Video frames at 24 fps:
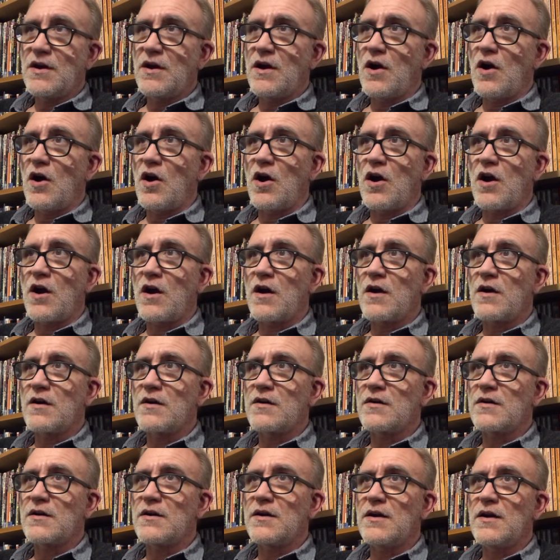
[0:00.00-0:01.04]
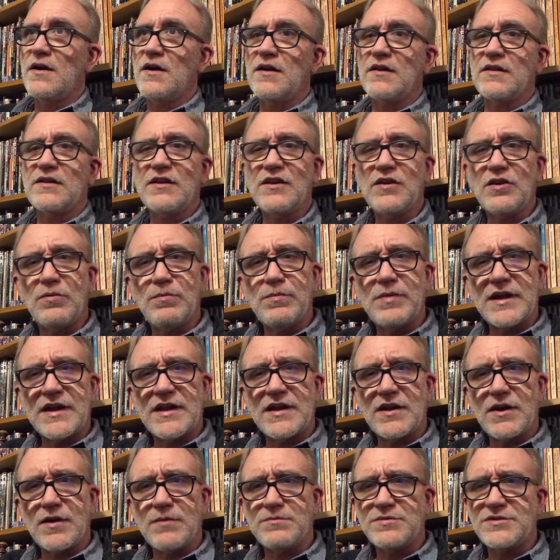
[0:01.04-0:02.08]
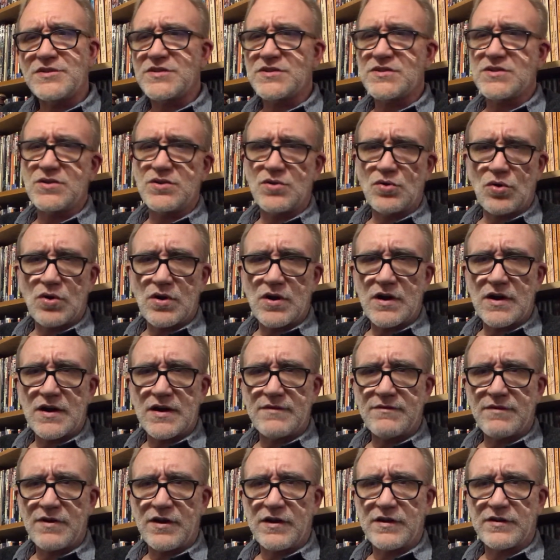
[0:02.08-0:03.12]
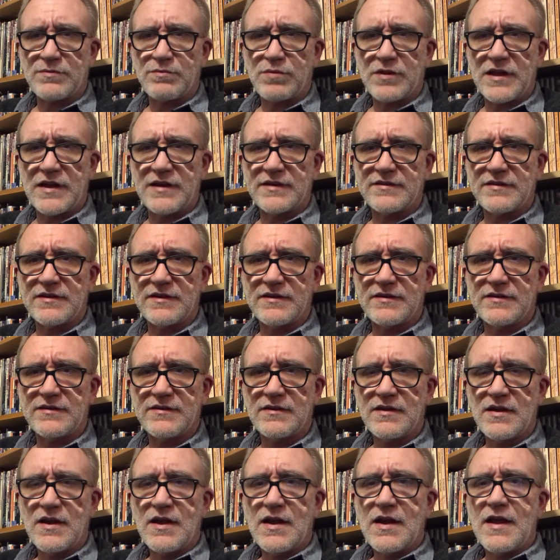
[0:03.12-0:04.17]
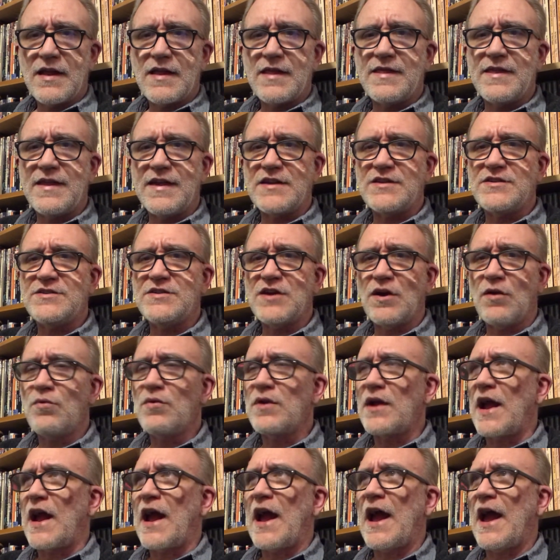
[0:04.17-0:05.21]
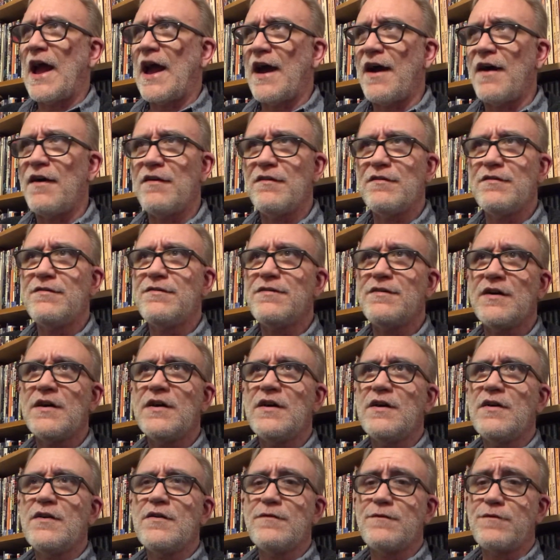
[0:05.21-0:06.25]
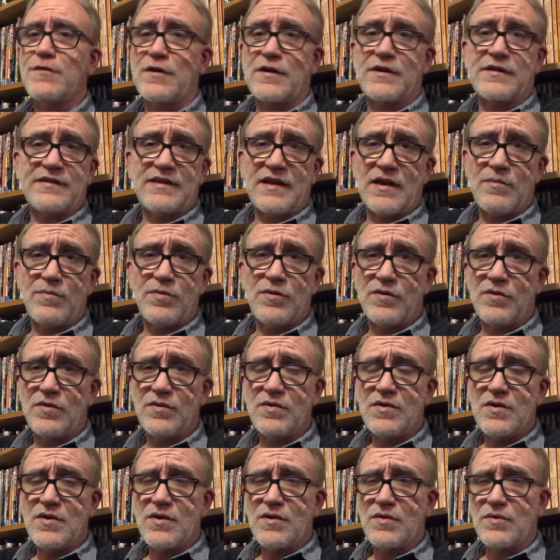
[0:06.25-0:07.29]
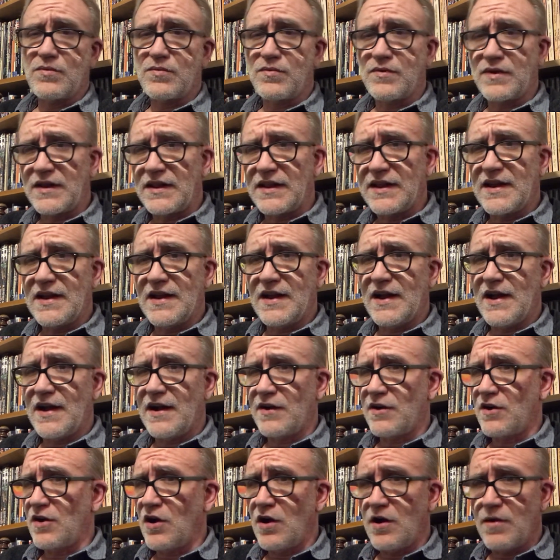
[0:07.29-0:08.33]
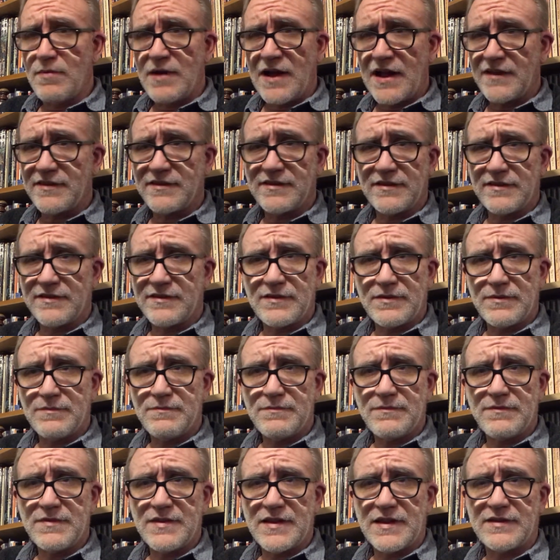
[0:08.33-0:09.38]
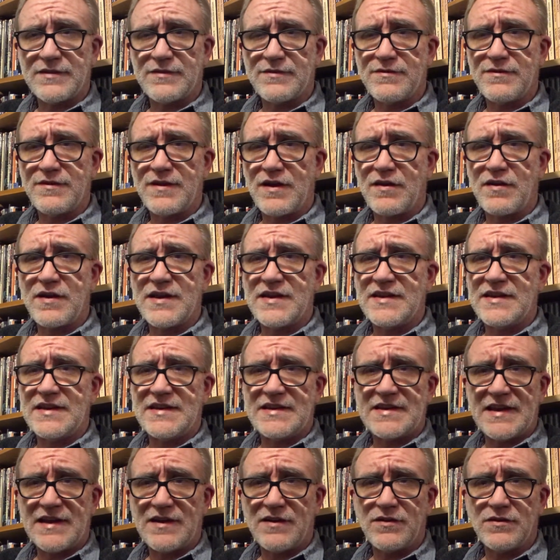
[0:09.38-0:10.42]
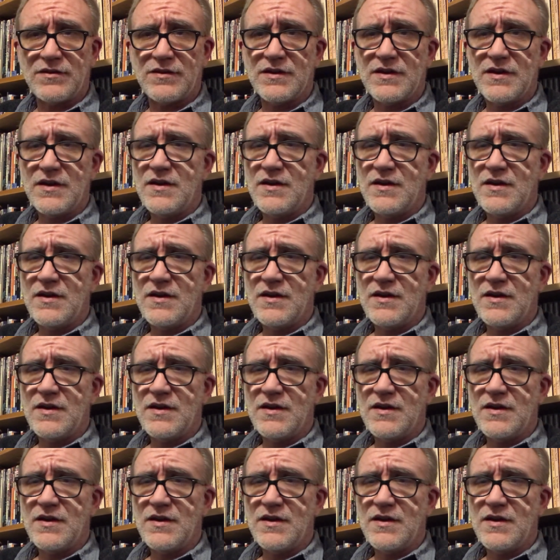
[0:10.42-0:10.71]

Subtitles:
are a little bit obscure in various places. They don't have, for example, really a combat system that's very detailed.